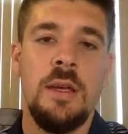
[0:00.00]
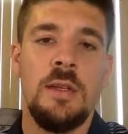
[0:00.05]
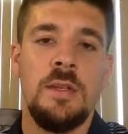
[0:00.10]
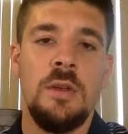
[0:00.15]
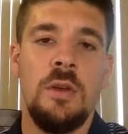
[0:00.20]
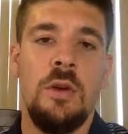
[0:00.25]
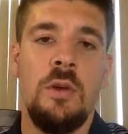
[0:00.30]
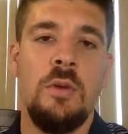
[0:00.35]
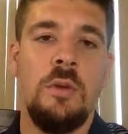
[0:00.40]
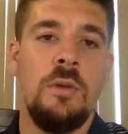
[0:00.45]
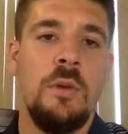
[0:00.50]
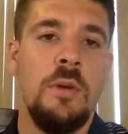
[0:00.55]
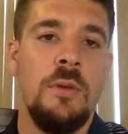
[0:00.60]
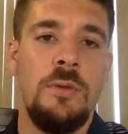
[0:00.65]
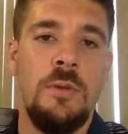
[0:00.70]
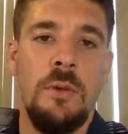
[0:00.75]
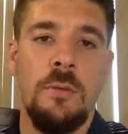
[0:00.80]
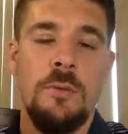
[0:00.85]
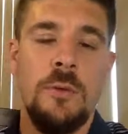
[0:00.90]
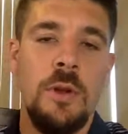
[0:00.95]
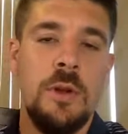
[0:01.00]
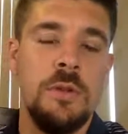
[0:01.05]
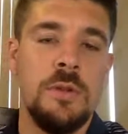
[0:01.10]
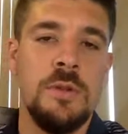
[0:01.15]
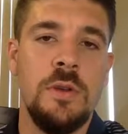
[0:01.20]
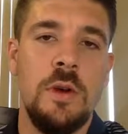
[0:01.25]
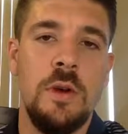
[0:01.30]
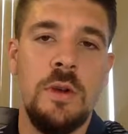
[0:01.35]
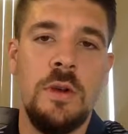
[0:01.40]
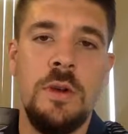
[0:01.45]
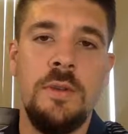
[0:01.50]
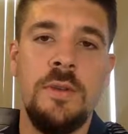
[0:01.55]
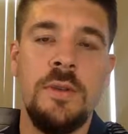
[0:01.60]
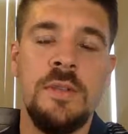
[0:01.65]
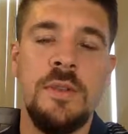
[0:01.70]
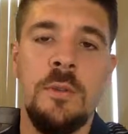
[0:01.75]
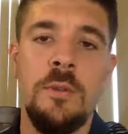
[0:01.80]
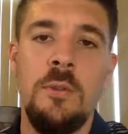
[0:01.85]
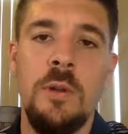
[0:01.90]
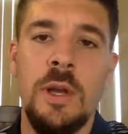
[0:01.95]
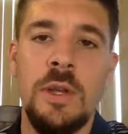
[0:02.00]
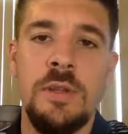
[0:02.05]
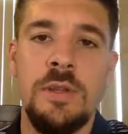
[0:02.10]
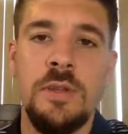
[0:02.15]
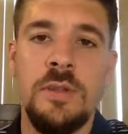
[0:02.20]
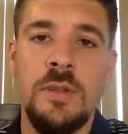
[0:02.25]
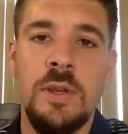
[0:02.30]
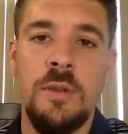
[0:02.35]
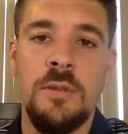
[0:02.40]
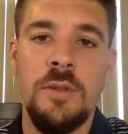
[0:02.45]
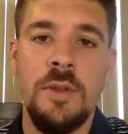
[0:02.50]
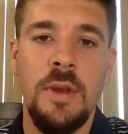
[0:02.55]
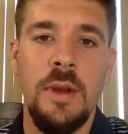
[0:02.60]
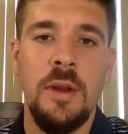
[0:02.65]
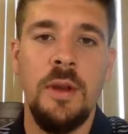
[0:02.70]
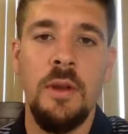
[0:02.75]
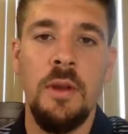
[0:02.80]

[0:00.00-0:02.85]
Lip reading: So feel free to start leaving some questions down there.